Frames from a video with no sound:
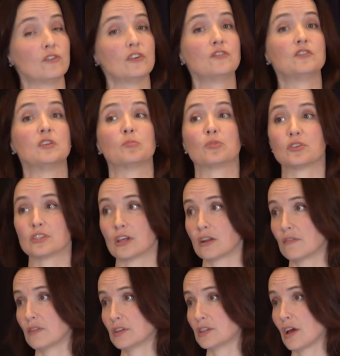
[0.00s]
fifty
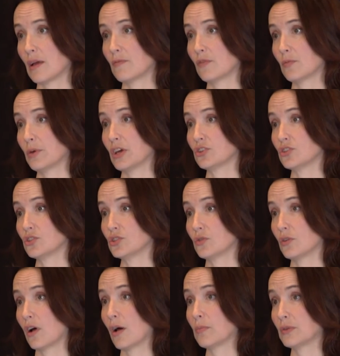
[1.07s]
percent of the time for patients
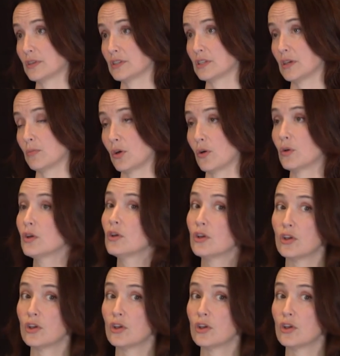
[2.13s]
who got placebo.